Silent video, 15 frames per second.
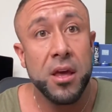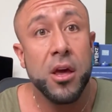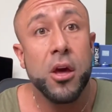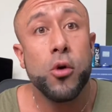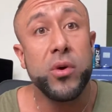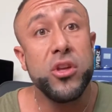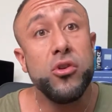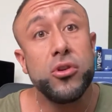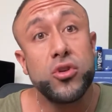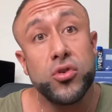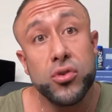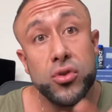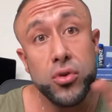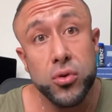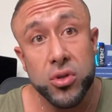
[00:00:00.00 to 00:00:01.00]
When you
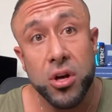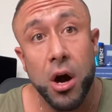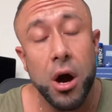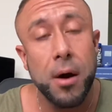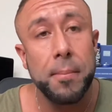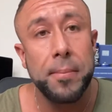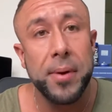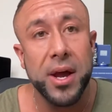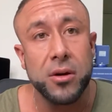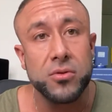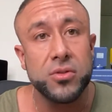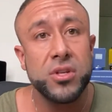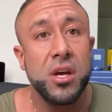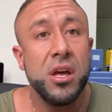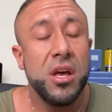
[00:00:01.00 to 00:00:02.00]
introduce
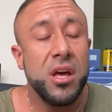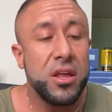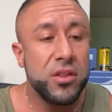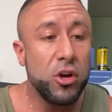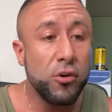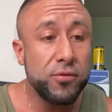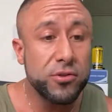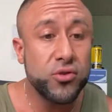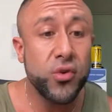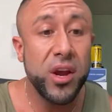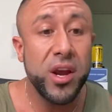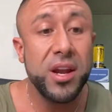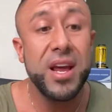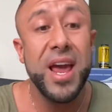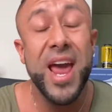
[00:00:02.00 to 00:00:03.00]
compounds, the
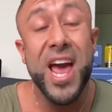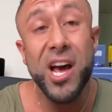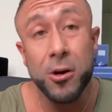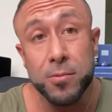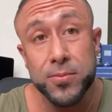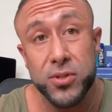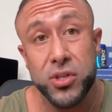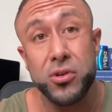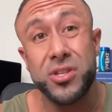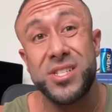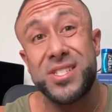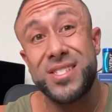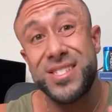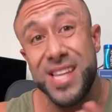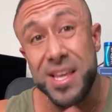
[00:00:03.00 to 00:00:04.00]
overtraining helps you to
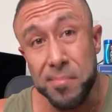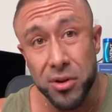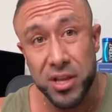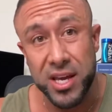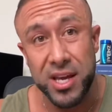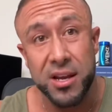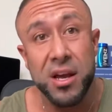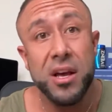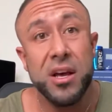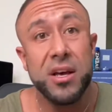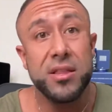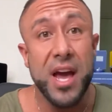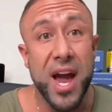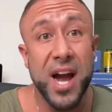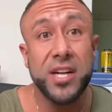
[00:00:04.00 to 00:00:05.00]
stimulate
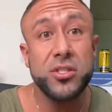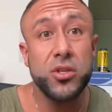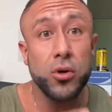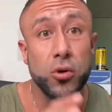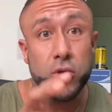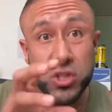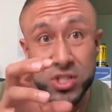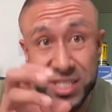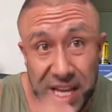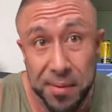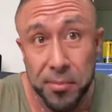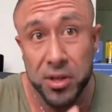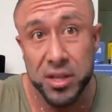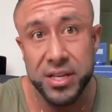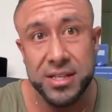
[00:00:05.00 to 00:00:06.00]
the actual
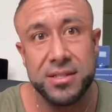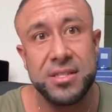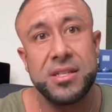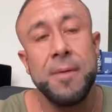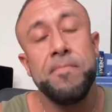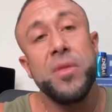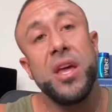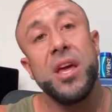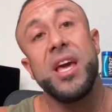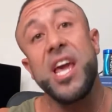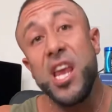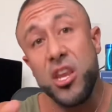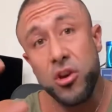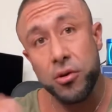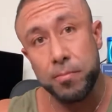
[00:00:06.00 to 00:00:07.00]
stimulants
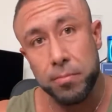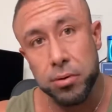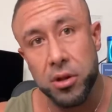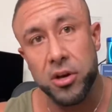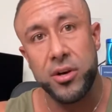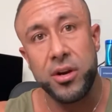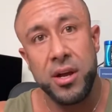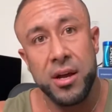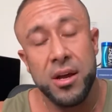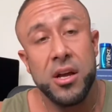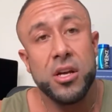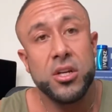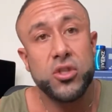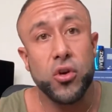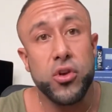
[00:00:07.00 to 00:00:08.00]
in your blood,
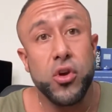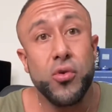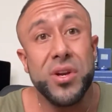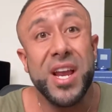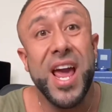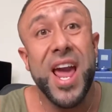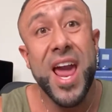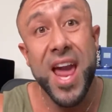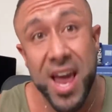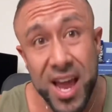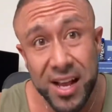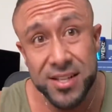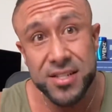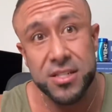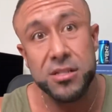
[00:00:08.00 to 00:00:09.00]
so you
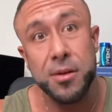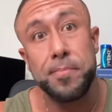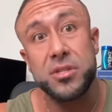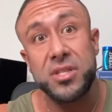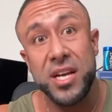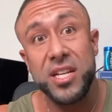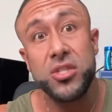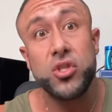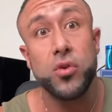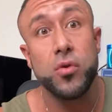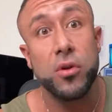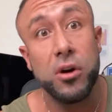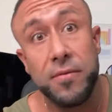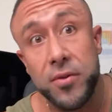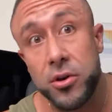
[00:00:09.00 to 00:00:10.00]
enhance the potential
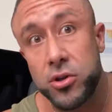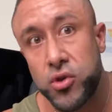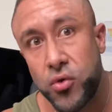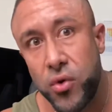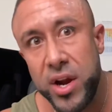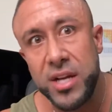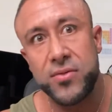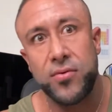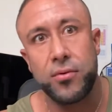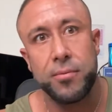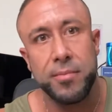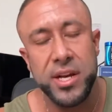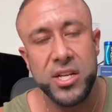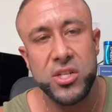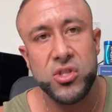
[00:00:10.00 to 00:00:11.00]
of your
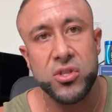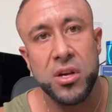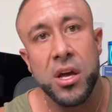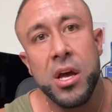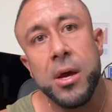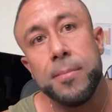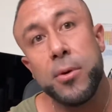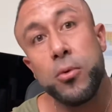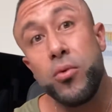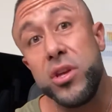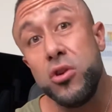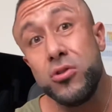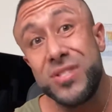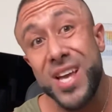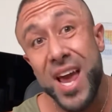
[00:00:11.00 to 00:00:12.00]
transformation. But when
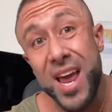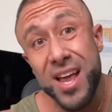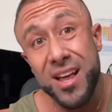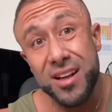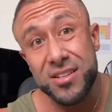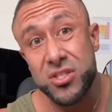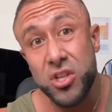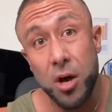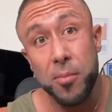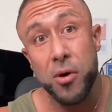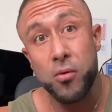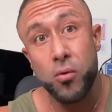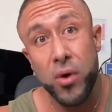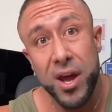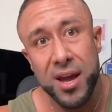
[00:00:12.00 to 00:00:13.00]
you take some
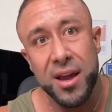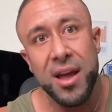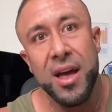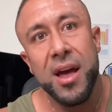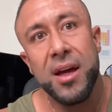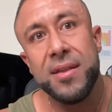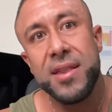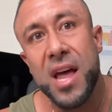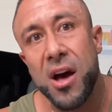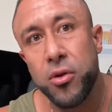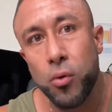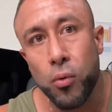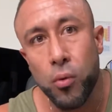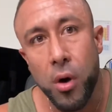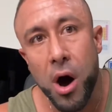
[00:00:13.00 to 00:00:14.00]
away, now the
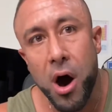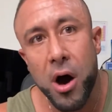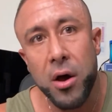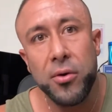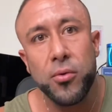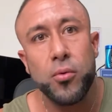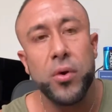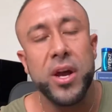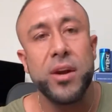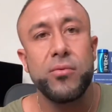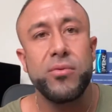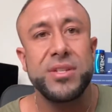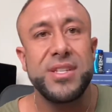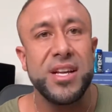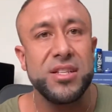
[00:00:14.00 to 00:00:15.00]
water weight
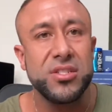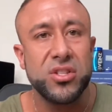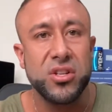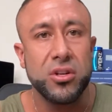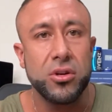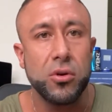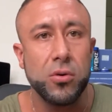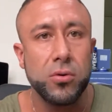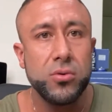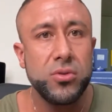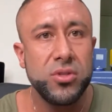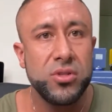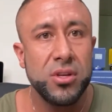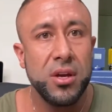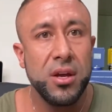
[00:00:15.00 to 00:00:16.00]
retention goes,